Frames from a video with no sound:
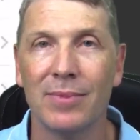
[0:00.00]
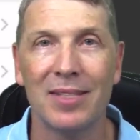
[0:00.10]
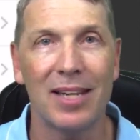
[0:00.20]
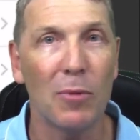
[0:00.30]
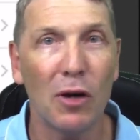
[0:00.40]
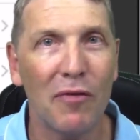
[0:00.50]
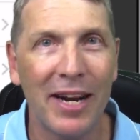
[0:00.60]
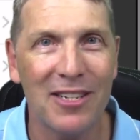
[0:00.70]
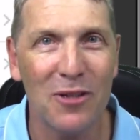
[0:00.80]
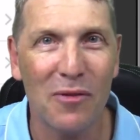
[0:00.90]
See, I'm not
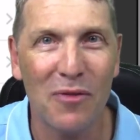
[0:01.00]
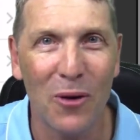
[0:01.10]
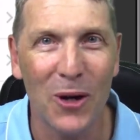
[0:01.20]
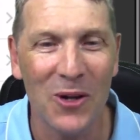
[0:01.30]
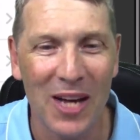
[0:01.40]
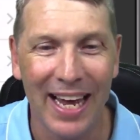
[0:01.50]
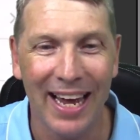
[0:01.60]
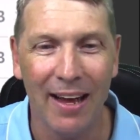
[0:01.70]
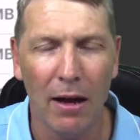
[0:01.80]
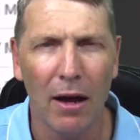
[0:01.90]
afraid to do it for you.
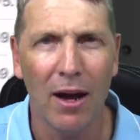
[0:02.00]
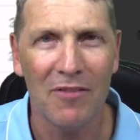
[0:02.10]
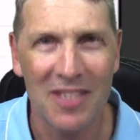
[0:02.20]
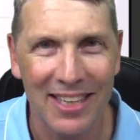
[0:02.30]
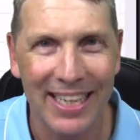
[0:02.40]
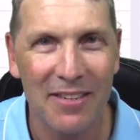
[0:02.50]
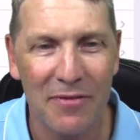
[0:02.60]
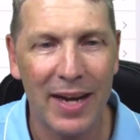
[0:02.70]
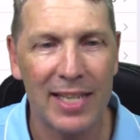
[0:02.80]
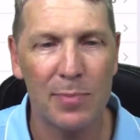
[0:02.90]
I've deleted
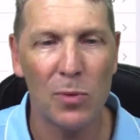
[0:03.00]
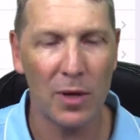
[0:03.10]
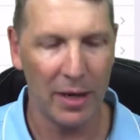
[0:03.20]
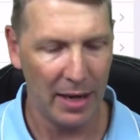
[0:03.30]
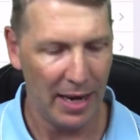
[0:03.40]
Facebook.